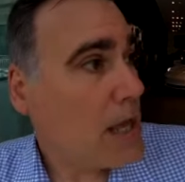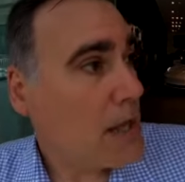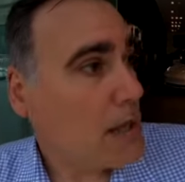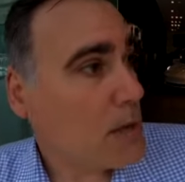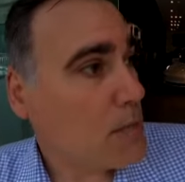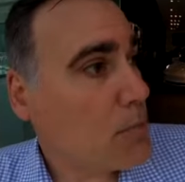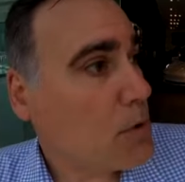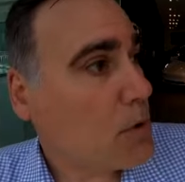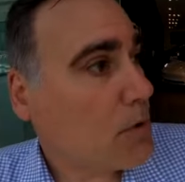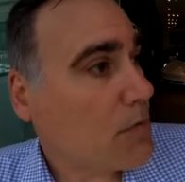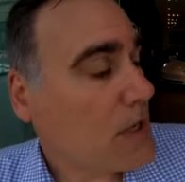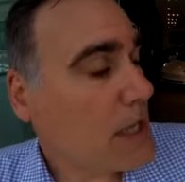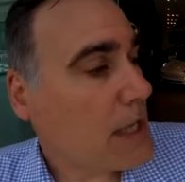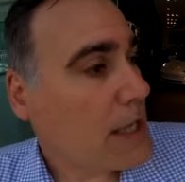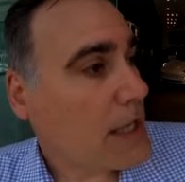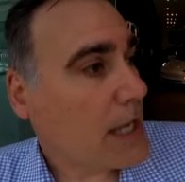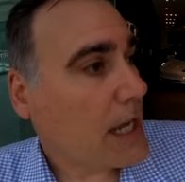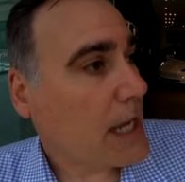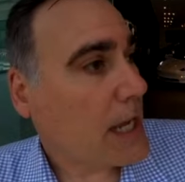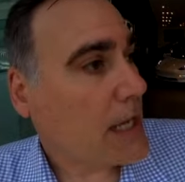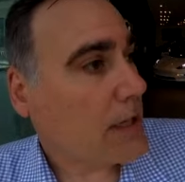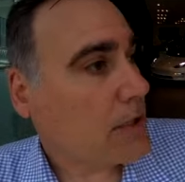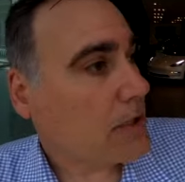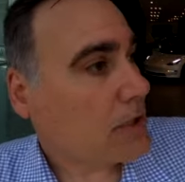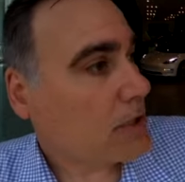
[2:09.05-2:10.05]
The movie
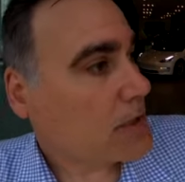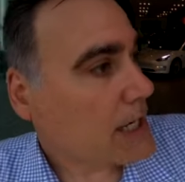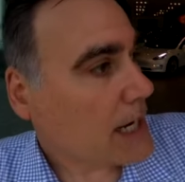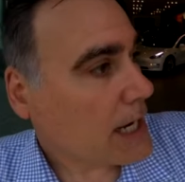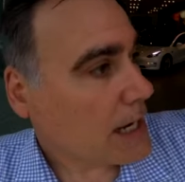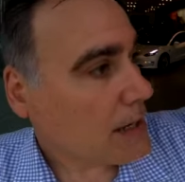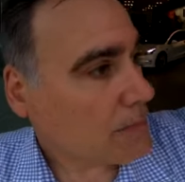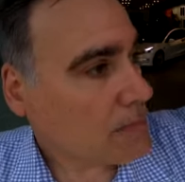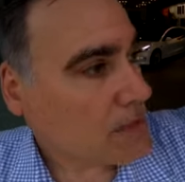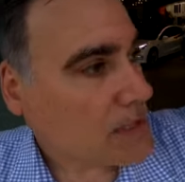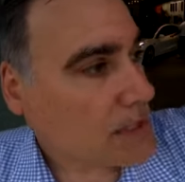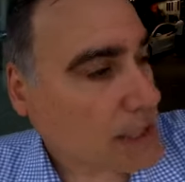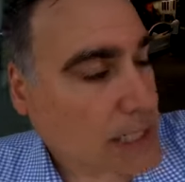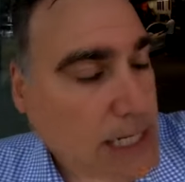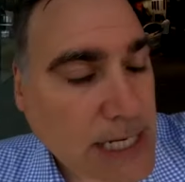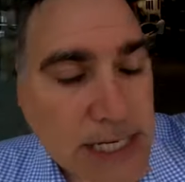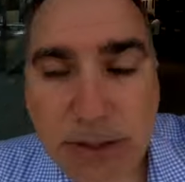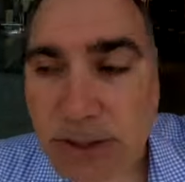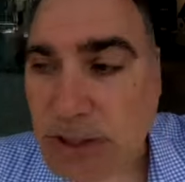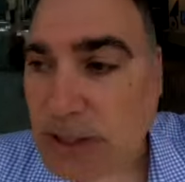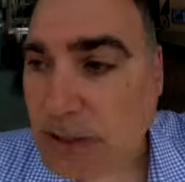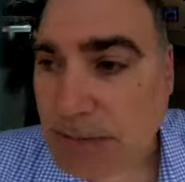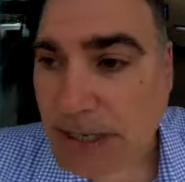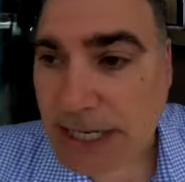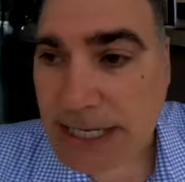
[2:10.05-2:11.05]
theaters, AMC,
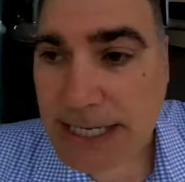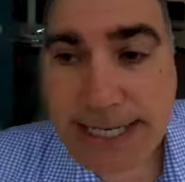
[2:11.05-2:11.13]
used to be